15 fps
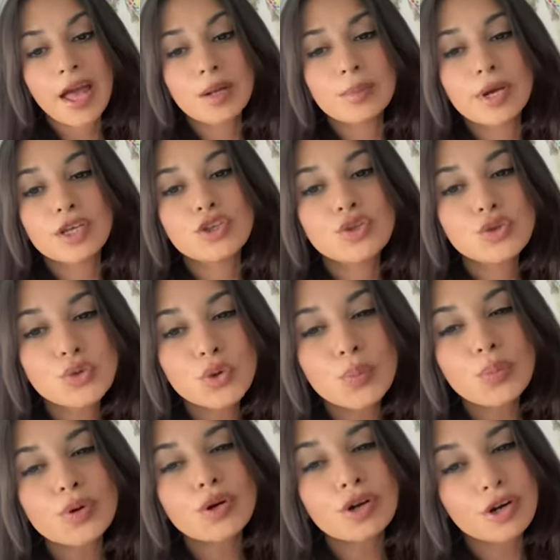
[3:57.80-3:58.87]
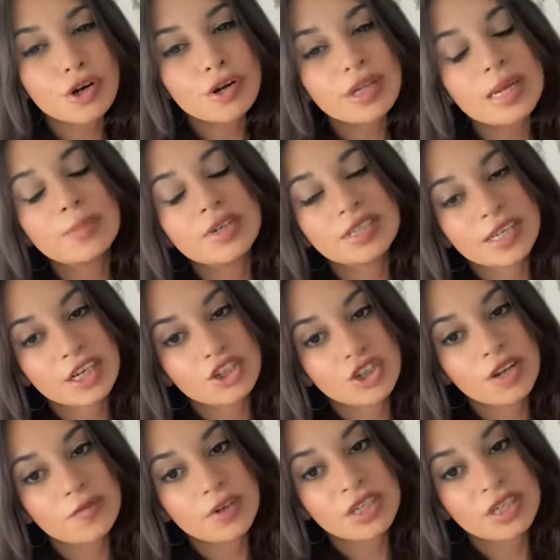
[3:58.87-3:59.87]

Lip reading: And my super early prediction for